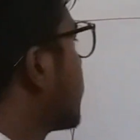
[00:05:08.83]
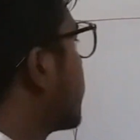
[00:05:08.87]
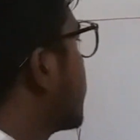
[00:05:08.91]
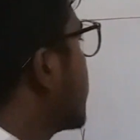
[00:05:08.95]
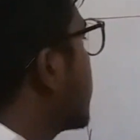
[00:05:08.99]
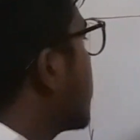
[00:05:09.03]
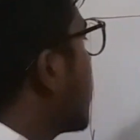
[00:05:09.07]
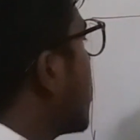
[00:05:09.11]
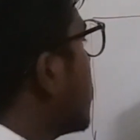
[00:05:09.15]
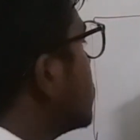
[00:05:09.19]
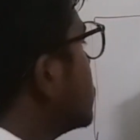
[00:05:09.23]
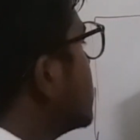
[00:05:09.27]

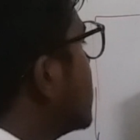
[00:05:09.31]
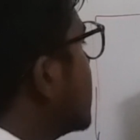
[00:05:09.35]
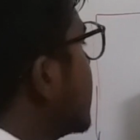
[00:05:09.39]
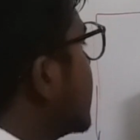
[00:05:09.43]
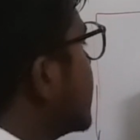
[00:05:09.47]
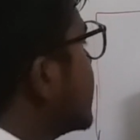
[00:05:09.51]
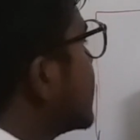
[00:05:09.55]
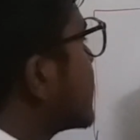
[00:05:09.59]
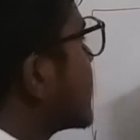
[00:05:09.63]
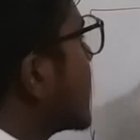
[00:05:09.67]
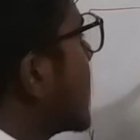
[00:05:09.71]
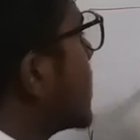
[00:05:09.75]
Because the
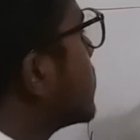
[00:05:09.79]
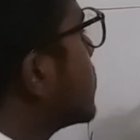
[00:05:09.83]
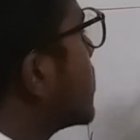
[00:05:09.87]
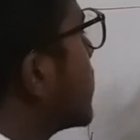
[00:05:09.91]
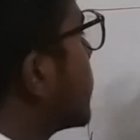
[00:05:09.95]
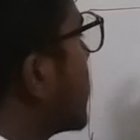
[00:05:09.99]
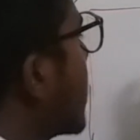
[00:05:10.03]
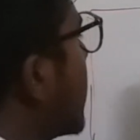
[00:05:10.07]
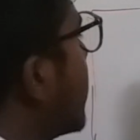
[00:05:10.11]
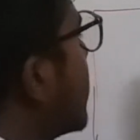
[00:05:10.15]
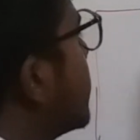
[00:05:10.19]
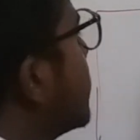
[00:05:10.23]
inside
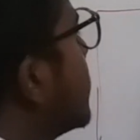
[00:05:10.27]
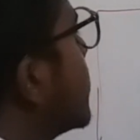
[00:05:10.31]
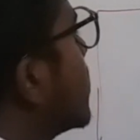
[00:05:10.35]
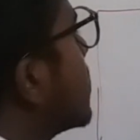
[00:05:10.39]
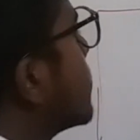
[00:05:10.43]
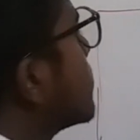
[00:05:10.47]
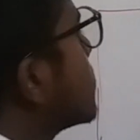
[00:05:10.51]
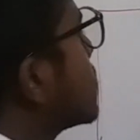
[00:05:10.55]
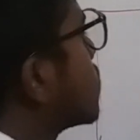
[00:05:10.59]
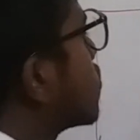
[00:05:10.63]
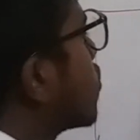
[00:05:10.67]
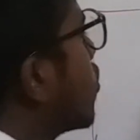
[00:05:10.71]
the fiber
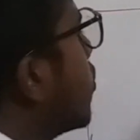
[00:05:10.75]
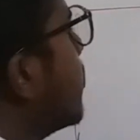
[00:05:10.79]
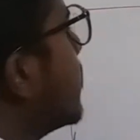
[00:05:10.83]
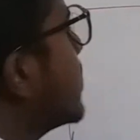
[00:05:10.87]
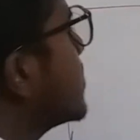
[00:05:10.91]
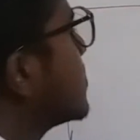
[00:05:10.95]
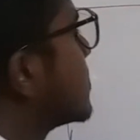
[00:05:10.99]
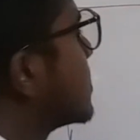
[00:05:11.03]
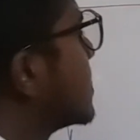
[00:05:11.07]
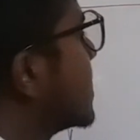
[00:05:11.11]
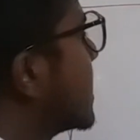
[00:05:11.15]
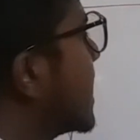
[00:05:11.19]
becomes so
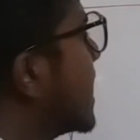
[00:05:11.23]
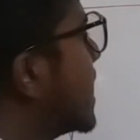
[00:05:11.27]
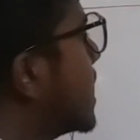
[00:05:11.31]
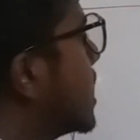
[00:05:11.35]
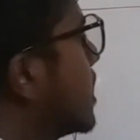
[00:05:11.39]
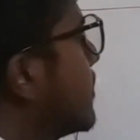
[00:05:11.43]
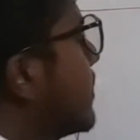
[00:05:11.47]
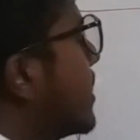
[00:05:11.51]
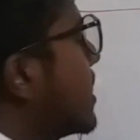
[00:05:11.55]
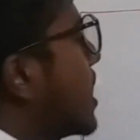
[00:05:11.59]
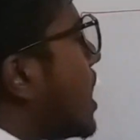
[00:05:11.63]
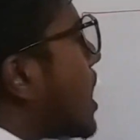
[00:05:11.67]
much
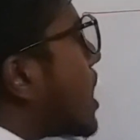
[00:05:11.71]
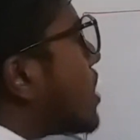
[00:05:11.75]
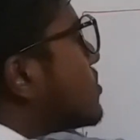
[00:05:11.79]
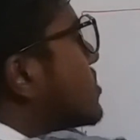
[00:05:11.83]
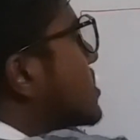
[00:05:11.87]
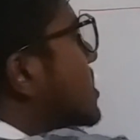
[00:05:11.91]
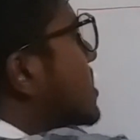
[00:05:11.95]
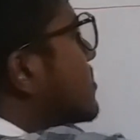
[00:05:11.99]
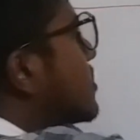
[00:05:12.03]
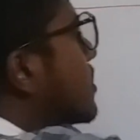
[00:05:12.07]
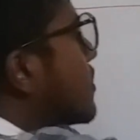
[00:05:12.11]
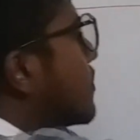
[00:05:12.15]
negative and
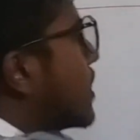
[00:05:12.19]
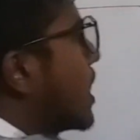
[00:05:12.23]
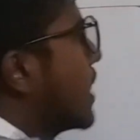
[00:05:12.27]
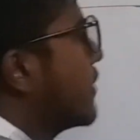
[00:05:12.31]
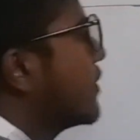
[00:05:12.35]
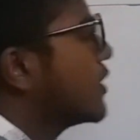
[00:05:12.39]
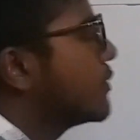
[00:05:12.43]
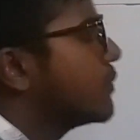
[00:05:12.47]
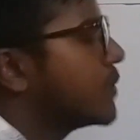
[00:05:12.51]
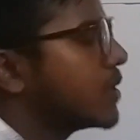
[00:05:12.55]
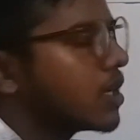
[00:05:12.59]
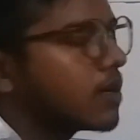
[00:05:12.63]
outside the
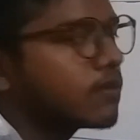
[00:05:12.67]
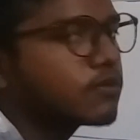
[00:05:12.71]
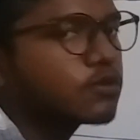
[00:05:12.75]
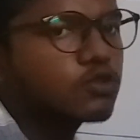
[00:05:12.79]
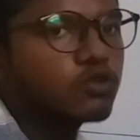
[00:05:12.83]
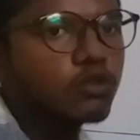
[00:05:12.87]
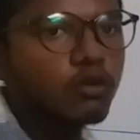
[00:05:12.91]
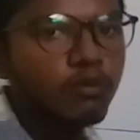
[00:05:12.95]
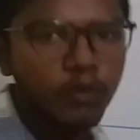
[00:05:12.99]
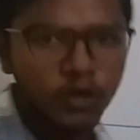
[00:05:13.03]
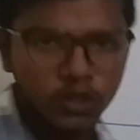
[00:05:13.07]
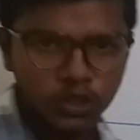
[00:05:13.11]
fiber
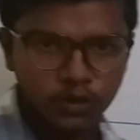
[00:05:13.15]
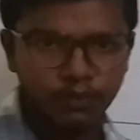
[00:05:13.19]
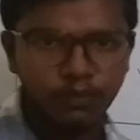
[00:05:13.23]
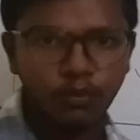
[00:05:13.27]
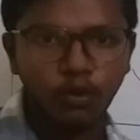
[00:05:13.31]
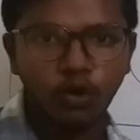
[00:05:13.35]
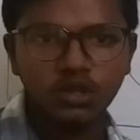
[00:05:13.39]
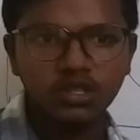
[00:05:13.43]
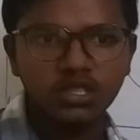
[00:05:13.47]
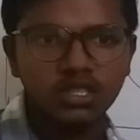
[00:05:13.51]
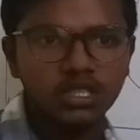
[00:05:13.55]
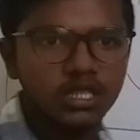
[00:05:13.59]
becomes so much
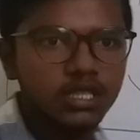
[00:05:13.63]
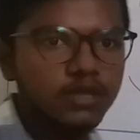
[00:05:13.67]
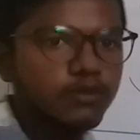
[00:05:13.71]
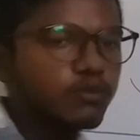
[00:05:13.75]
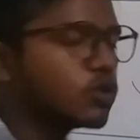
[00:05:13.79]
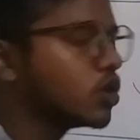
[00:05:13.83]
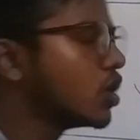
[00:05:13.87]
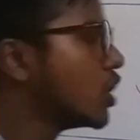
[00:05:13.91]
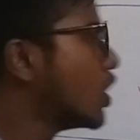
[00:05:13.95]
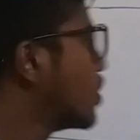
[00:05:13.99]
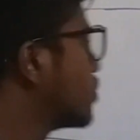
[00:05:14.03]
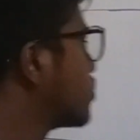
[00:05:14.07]
positive.
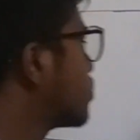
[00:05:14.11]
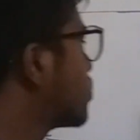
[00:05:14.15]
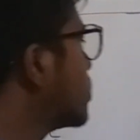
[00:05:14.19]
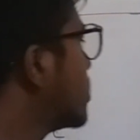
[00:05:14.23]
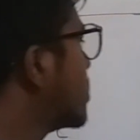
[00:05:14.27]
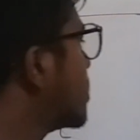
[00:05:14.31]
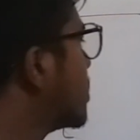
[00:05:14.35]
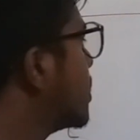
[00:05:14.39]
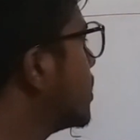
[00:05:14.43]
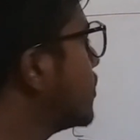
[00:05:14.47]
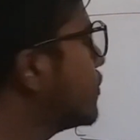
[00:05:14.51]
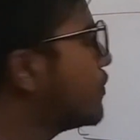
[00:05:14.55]
So
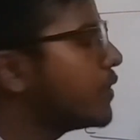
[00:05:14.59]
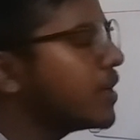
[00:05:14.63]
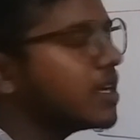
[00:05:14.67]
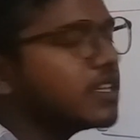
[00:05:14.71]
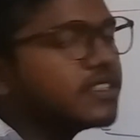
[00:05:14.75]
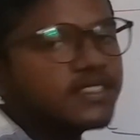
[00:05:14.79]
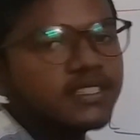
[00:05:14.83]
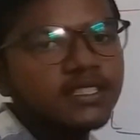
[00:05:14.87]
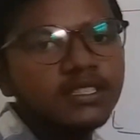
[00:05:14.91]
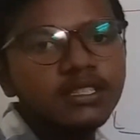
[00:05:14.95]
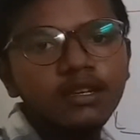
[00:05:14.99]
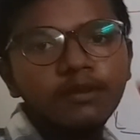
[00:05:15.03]
your
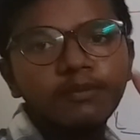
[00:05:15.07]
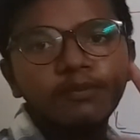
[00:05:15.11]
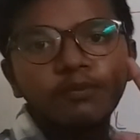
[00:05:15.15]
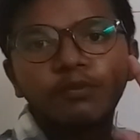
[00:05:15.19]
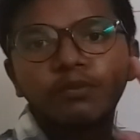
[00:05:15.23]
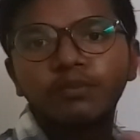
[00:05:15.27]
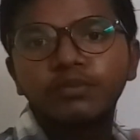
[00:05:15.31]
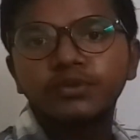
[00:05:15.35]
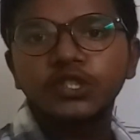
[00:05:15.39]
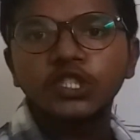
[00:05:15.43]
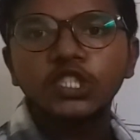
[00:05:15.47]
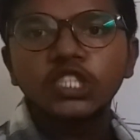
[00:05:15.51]
difference in the
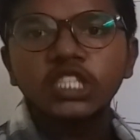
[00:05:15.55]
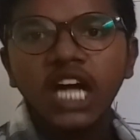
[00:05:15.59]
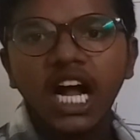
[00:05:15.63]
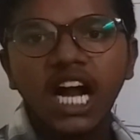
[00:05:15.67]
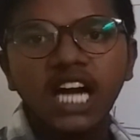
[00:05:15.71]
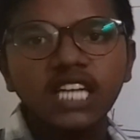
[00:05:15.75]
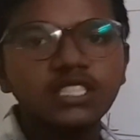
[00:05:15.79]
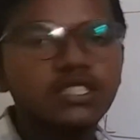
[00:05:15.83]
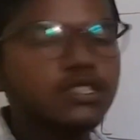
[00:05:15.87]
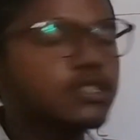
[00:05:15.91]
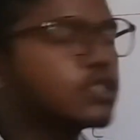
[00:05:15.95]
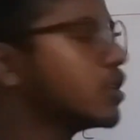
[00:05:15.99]

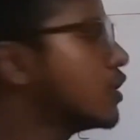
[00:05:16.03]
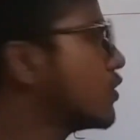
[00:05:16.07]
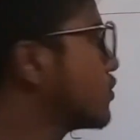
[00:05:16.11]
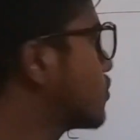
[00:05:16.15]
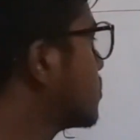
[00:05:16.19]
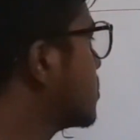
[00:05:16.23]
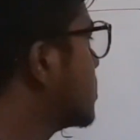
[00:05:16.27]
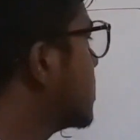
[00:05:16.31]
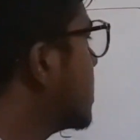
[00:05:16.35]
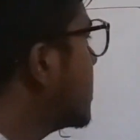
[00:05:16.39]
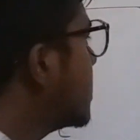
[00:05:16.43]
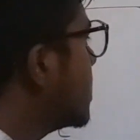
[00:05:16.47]
charge,
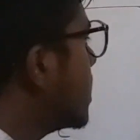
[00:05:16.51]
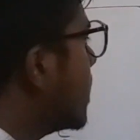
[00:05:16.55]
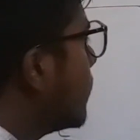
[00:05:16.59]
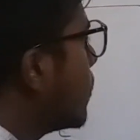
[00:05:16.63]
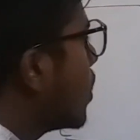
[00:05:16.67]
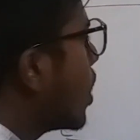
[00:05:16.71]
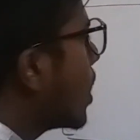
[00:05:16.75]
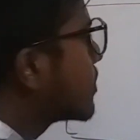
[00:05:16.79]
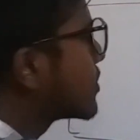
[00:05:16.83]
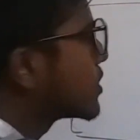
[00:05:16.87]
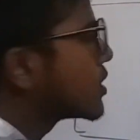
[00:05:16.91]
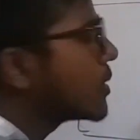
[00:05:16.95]
so there
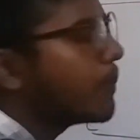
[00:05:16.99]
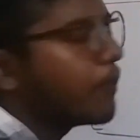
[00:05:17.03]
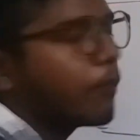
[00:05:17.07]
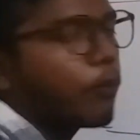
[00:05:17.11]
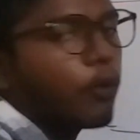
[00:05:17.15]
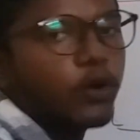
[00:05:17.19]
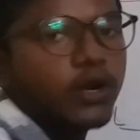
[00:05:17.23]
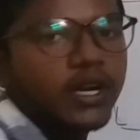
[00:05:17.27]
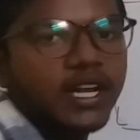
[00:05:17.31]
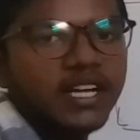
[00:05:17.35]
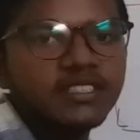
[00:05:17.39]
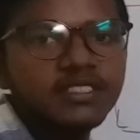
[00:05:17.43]
develops a
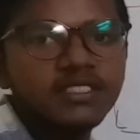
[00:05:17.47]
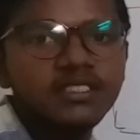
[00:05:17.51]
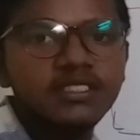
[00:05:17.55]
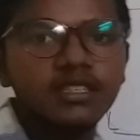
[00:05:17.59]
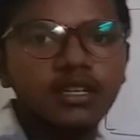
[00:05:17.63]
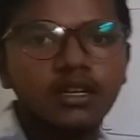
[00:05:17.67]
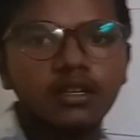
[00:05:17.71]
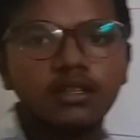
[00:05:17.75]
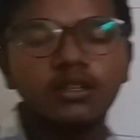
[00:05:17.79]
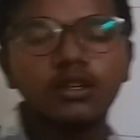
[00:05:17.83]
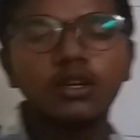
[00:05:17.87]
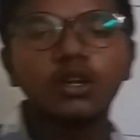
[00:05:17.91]

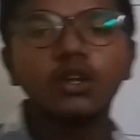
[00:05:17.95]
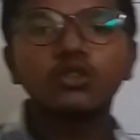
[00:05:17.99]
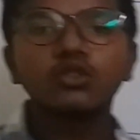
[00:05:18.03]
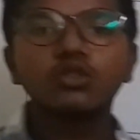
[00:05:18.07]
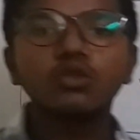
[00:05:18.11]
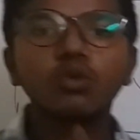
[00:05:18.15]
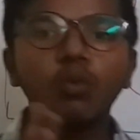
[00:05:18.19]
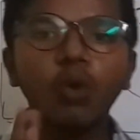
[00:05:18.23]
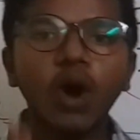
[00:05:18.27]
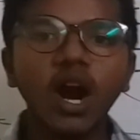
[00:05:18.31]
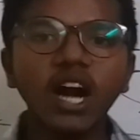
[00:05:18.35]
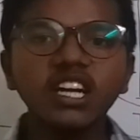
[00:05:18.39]
potential.
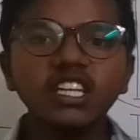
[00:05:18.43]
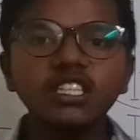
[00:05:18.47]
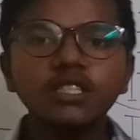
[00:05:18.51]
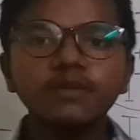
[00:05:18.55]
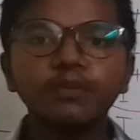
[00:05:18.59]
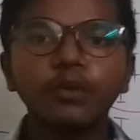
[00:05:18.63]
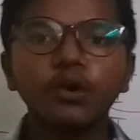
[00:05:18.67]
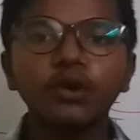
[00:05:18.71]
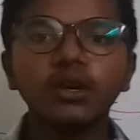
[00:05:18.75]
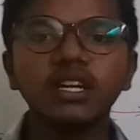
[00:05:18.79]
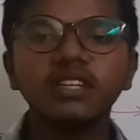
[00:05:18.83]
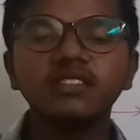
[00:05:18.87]
So what is
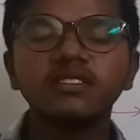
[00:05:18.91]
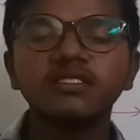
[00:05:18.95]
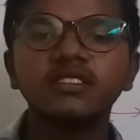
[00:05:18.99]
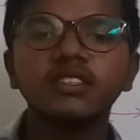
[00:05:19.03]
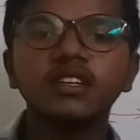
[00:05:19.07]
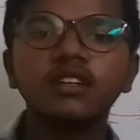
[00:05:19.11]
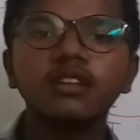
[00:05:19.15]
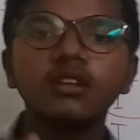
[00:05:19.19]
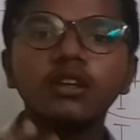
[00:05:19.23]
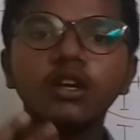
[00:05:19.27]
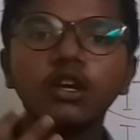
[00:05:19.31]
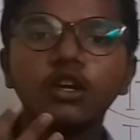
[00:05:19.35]

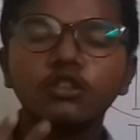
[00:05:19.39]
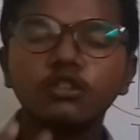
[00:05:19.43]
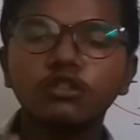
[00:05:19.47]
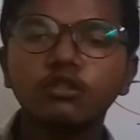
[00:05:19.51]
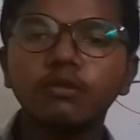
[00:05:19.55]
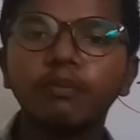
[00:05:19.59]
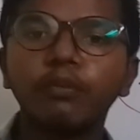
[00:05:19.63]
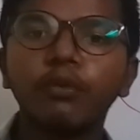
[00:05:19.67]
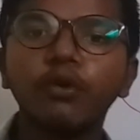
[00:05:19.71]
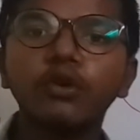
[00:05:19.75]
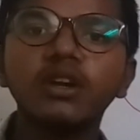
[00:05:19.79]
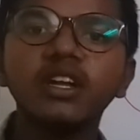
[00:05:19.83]
potential?
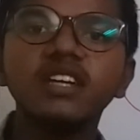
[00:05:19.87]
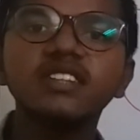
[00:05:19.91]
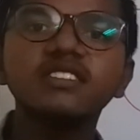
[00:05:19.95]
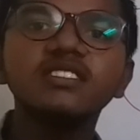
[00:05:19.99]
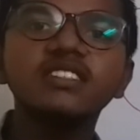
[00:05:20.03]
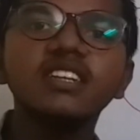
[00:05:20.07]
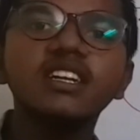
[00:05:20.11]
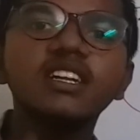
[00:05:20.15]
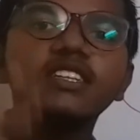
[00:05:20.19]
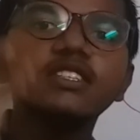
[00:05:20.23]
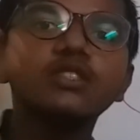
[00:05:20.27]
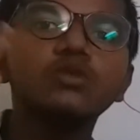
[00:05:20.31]
So
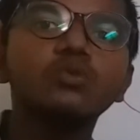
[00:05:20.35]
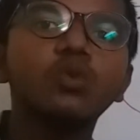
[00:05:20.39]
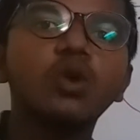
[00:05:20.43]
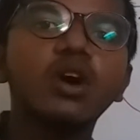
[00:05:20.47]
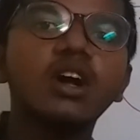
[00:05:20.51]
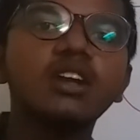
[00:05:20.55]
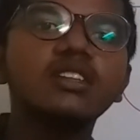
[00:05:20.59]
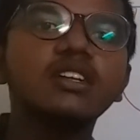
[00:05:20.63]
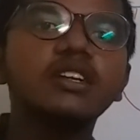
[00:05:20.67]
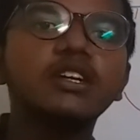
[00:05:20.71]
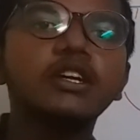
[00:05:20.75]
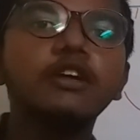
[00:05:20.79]
potential is
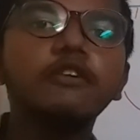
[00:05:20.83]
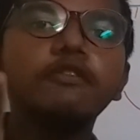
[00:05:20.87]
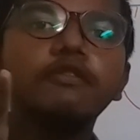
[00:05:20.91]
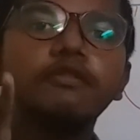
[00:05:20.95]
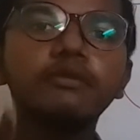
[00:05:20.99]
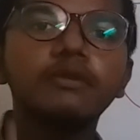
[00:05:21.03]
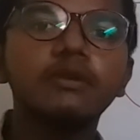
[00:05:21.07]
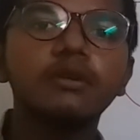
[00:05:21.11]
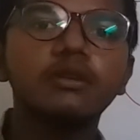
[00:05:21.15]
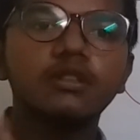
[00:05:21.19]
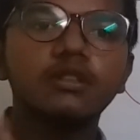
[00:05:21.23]
what the